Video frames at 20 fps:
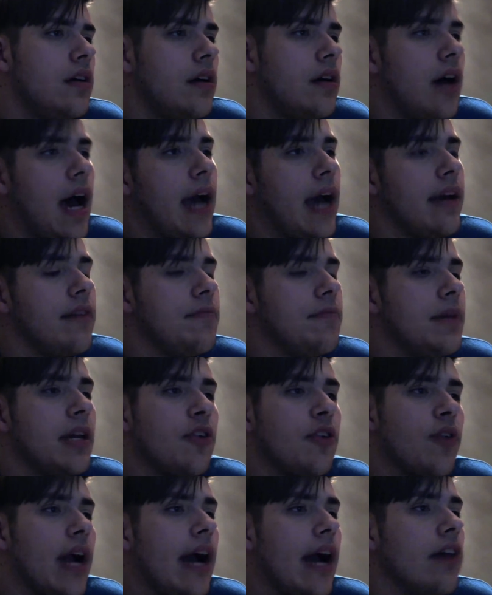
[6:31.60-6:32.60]
I have been
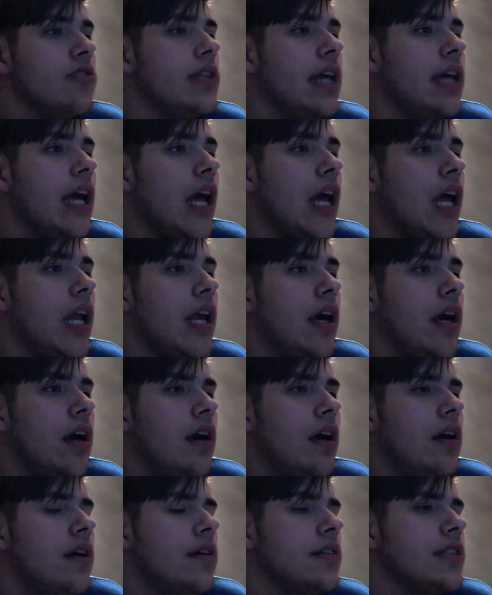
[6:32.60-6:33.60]
grounded.
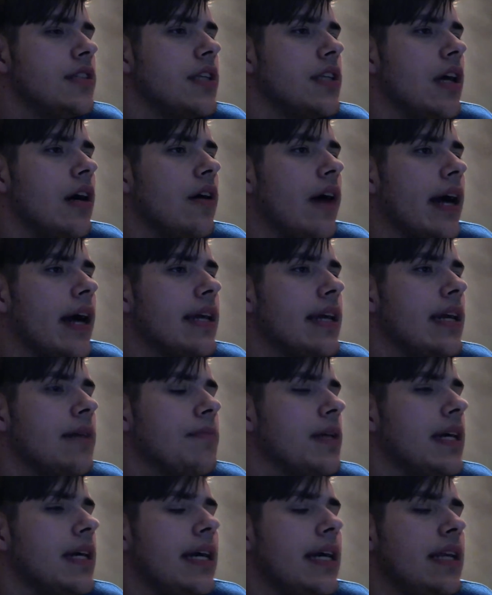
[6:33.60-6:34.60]
So I
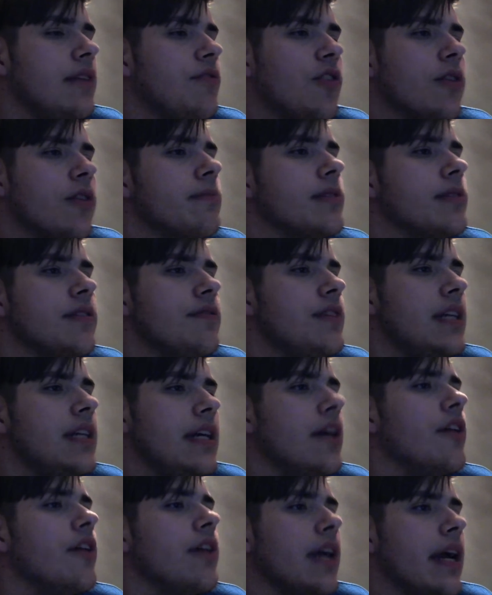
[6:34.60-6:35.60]
can't play any forms of
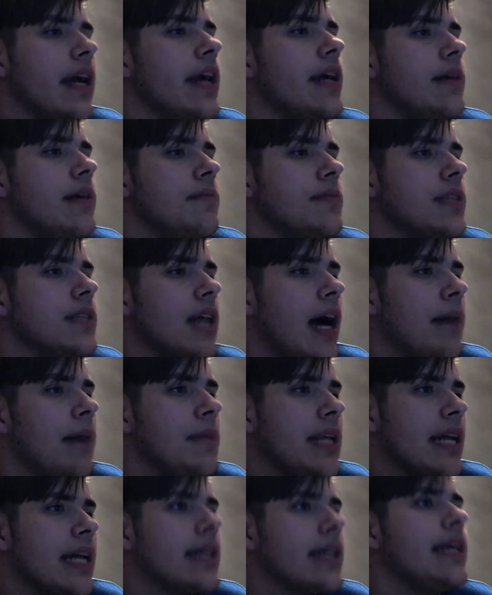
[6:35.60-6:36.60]
video games. I
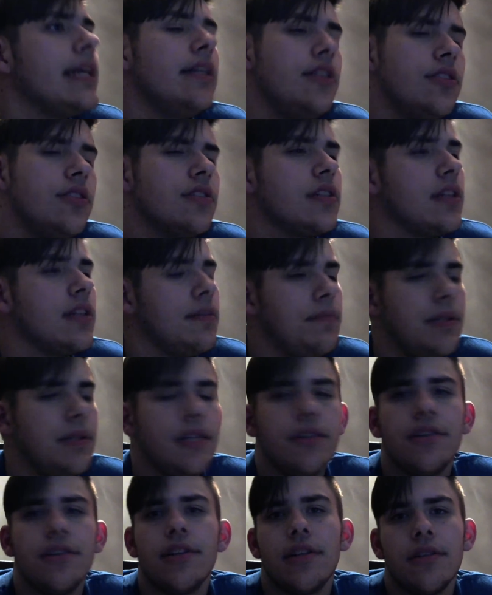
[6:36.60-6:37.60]
mean, I can use the
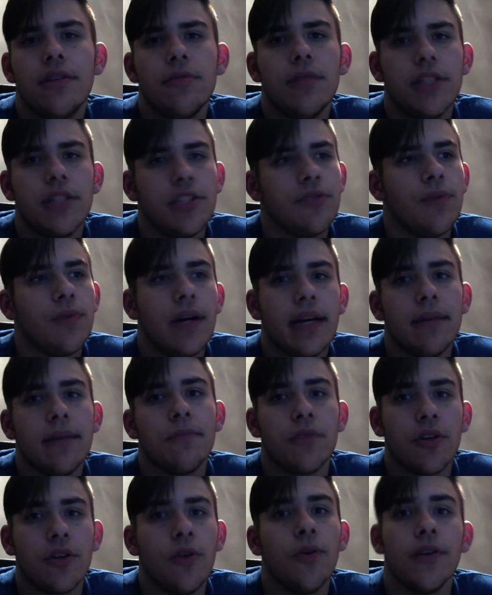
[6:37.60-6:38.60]
computer, which is why
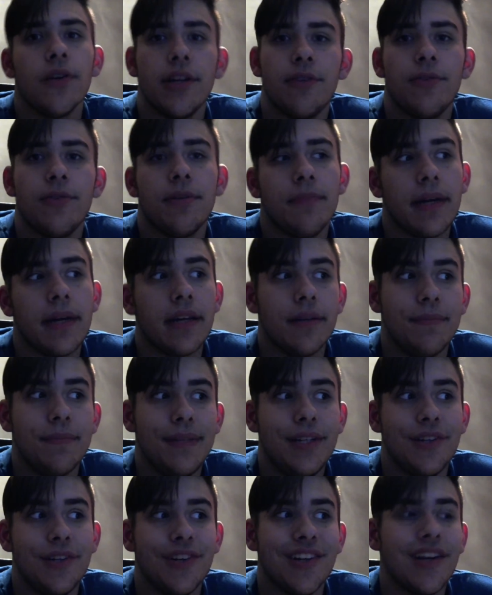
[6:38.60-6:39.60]
I'm recording with my
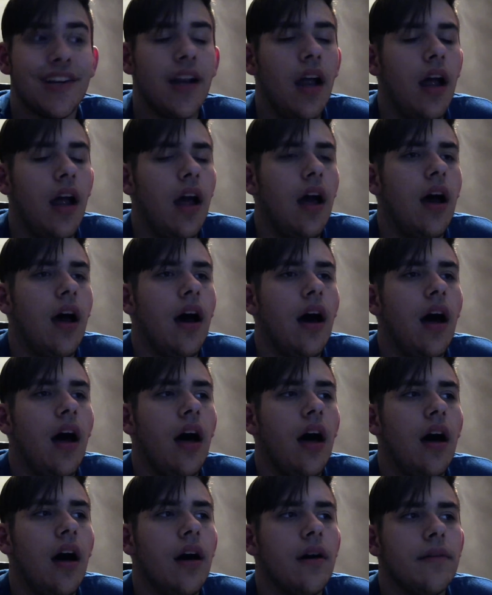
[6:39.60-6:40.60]
computer.
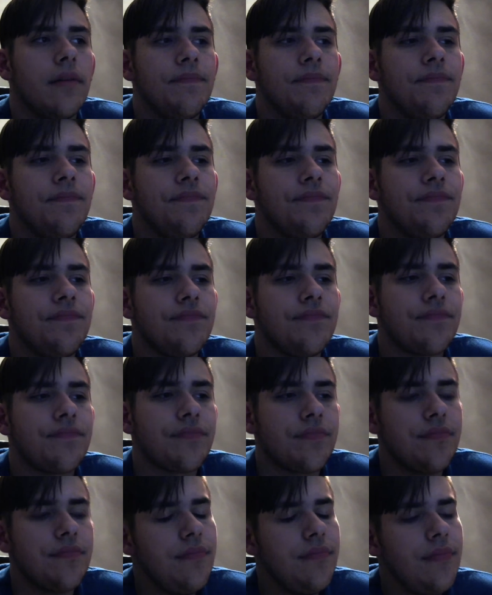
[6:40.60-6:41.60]
Um,
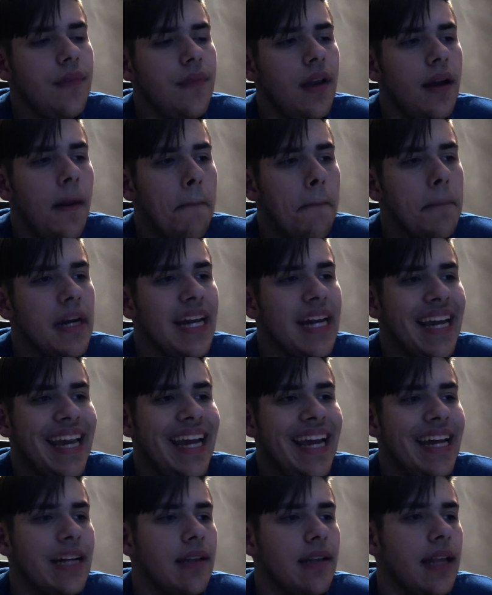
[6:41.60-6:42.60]
but I
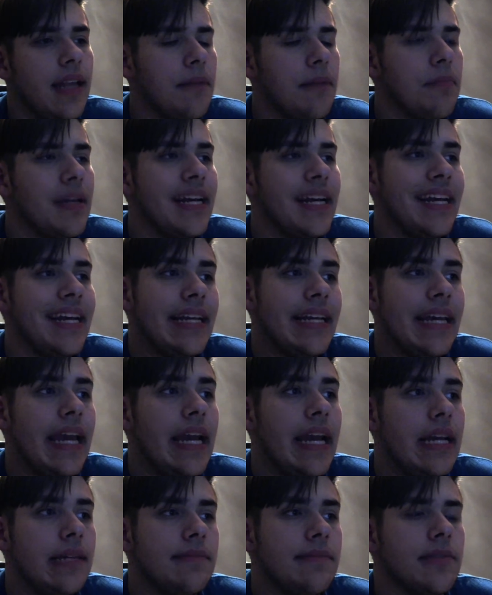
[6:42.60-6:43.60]
can't like play any
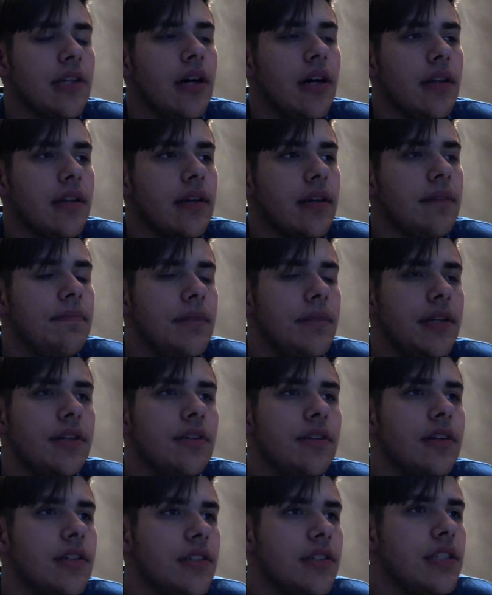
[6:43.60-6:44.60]
games on the
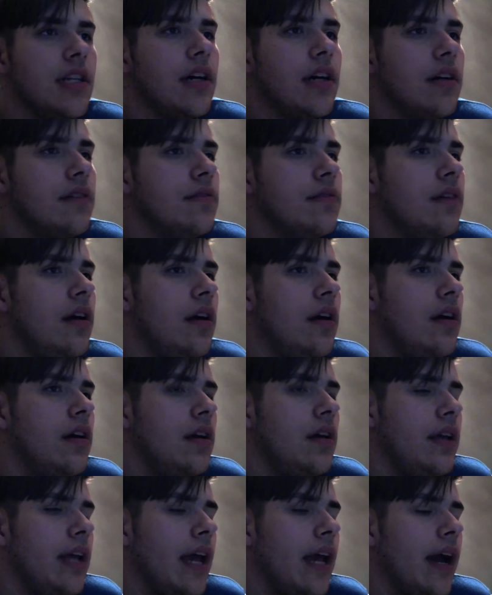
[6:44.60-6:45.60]
computer. So
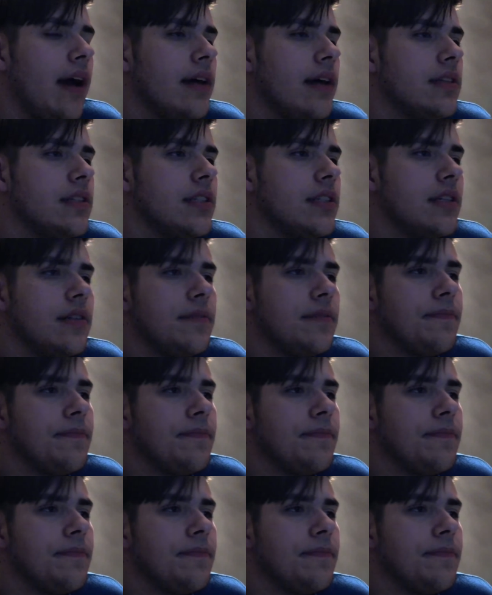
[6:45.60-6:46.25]
yeah, so